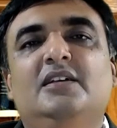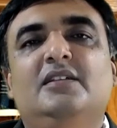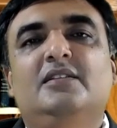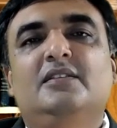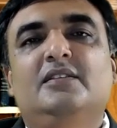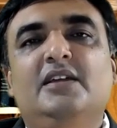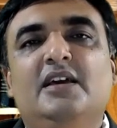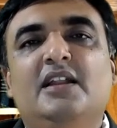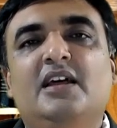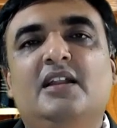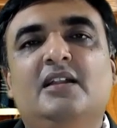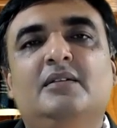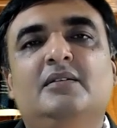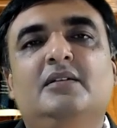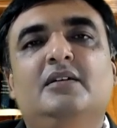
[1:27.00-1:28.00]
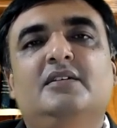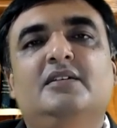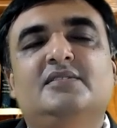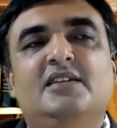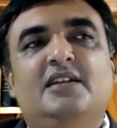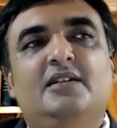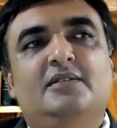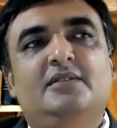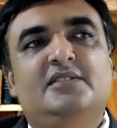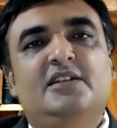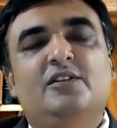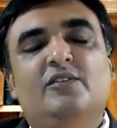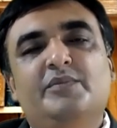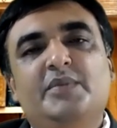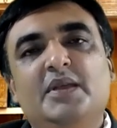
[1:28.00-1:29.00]
there are a set
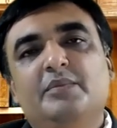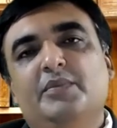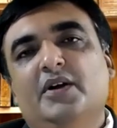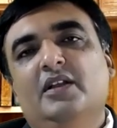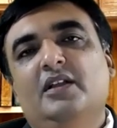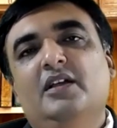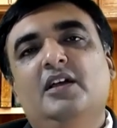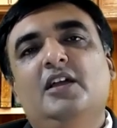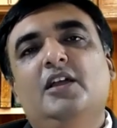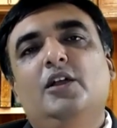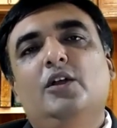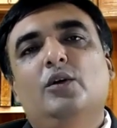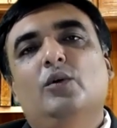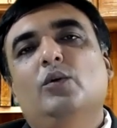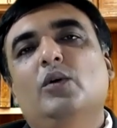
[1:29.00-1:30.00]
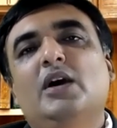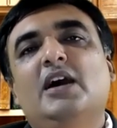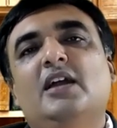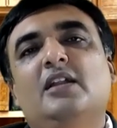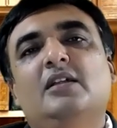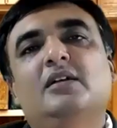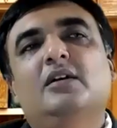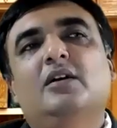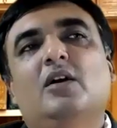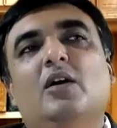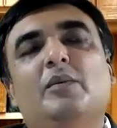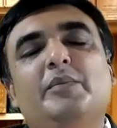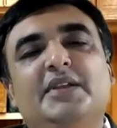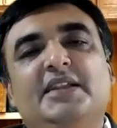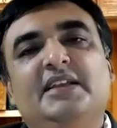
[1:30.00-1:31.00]
of people who are
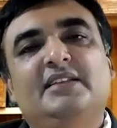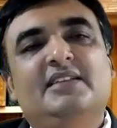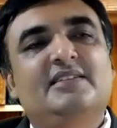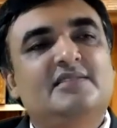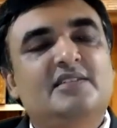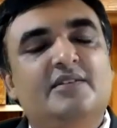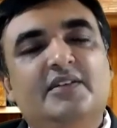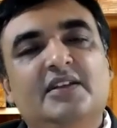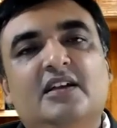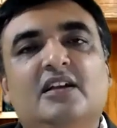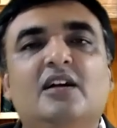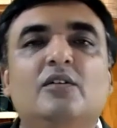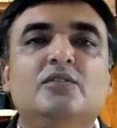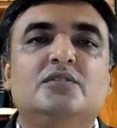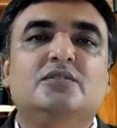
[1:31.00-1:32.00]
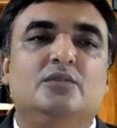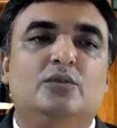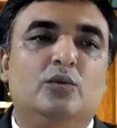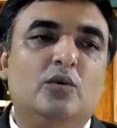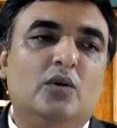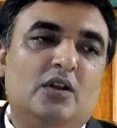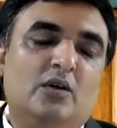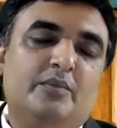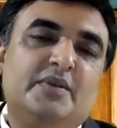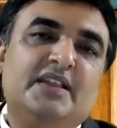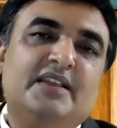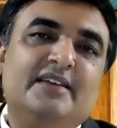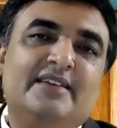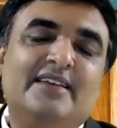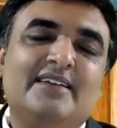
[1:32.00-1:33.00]
opening their saving accounts, who are
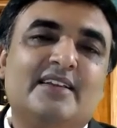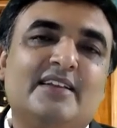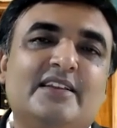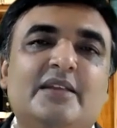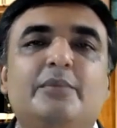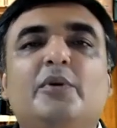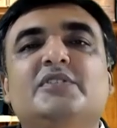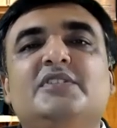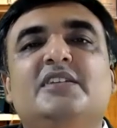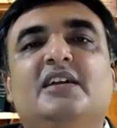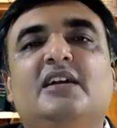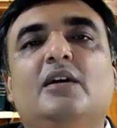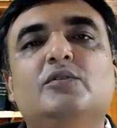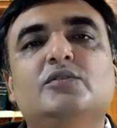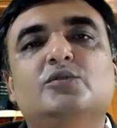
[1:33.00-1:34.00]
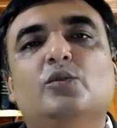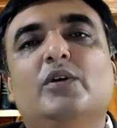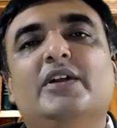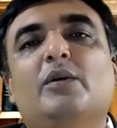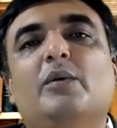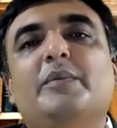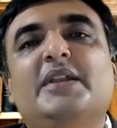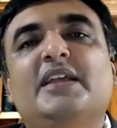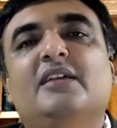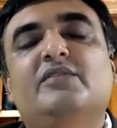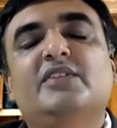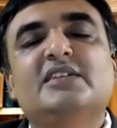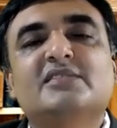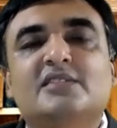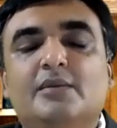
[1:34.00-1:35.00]
opening recurring deposit accounts, who are opening
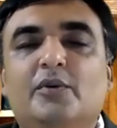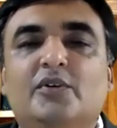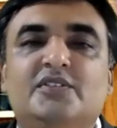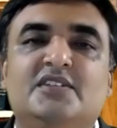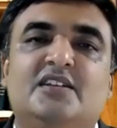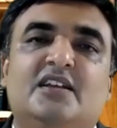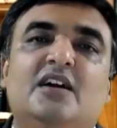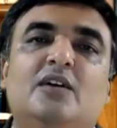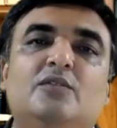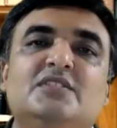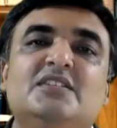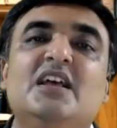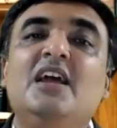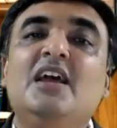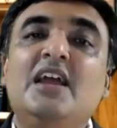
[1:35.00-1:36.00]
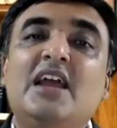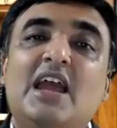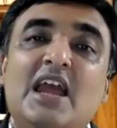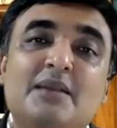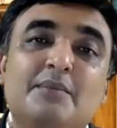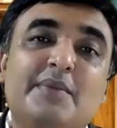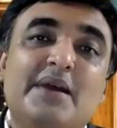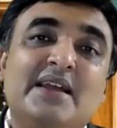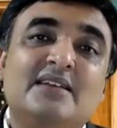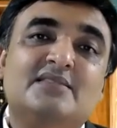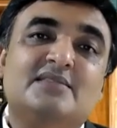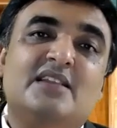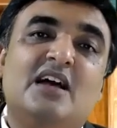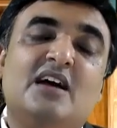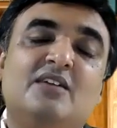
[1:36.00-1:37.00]
fixed deposit accounts, and bank
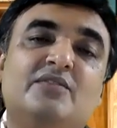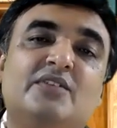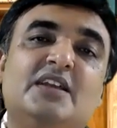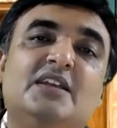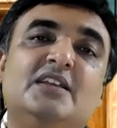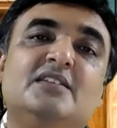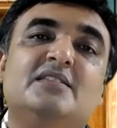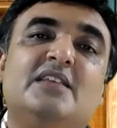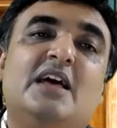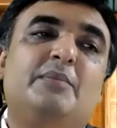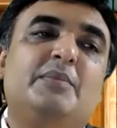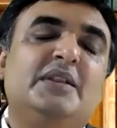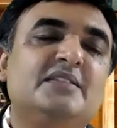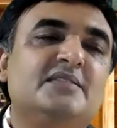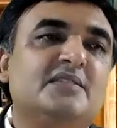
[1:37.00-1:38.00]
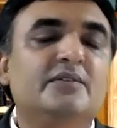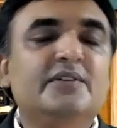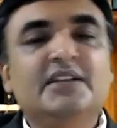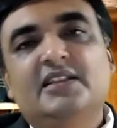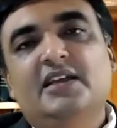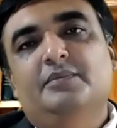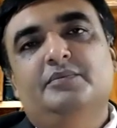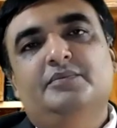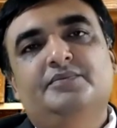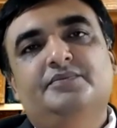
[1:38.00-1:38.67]
staff is happily serving them.